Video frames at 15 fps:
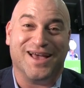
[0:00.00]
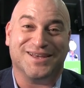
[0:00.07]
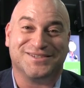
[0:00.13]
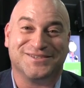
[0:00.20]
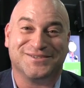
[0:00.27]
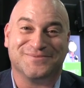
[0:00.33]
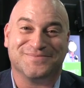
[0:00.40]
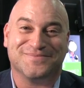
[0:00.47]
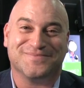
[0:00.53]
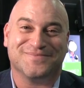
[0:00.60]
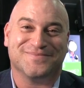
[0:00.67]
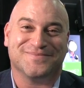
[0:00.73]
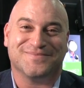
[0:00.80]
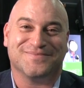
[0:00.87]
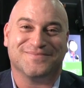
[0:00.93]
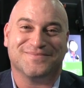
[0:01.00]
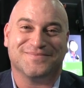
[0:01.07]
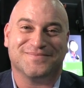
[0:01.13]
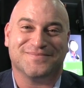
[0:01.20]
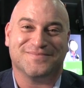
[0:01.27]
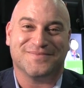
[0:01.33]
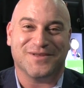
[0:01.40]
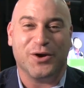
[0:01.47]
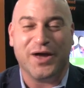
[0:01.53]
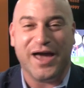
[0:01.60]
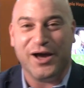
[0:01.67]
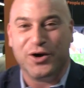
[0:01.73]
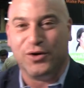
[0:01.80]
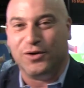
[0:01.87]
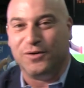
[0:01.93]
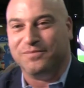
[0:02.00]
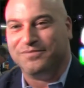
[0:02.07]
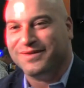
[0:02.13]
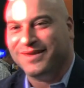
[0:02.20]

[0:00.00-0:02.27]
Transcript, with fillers: yes. That would be great. Okay, cool.